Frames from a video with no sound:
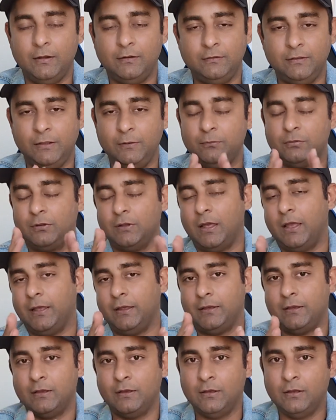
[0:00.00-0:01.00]
It seems
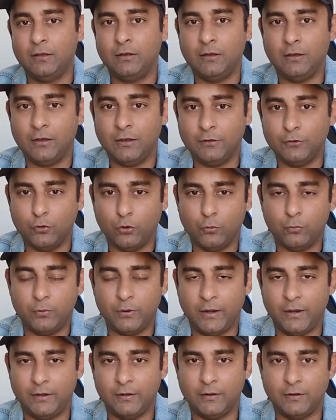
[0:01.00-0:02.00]
like a
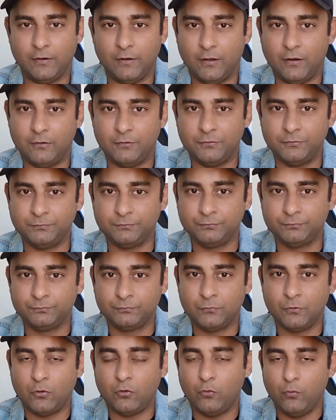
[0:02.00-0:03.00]
no-brainer now.
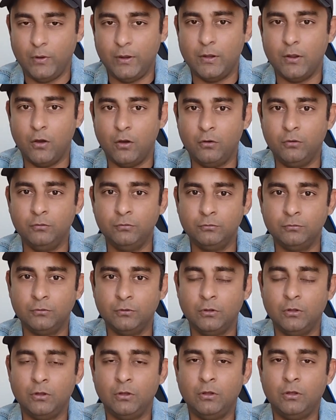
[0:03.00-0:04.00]
We know
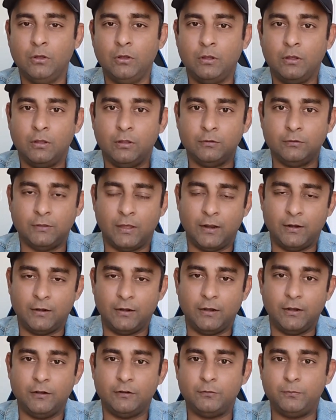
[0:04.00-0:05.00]

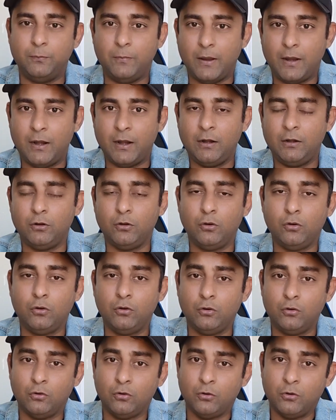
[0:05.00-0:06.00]
that it's better
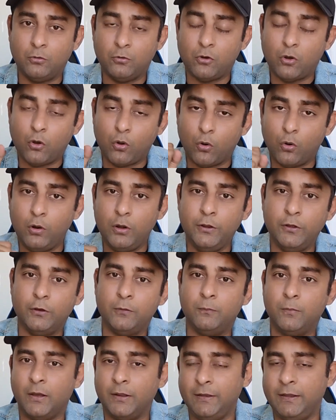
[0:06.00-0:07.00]
to hold your
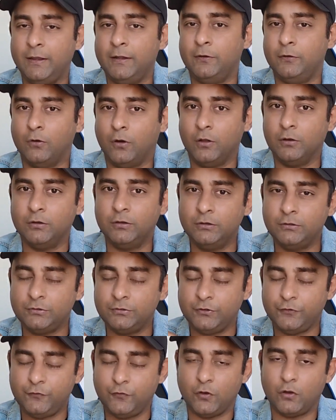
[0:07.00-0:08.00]
money in
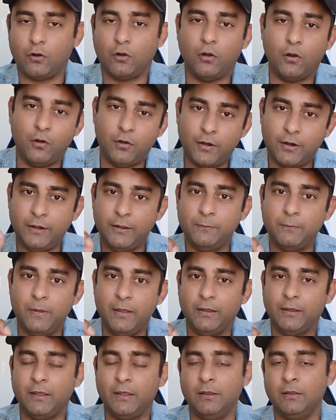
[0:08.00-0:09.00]
dollars if you're already
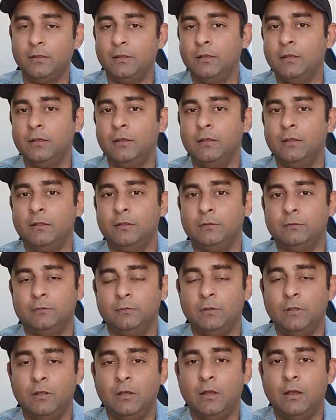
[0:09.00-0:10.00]
making
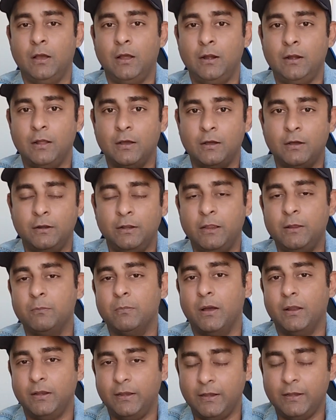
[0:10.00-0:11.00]
and earning
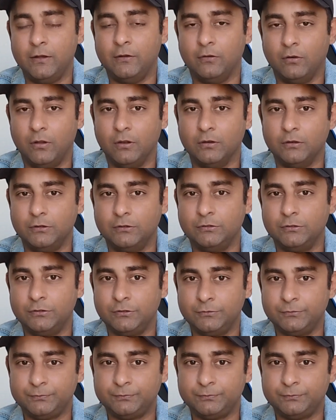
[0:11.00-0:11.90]
money in dollars.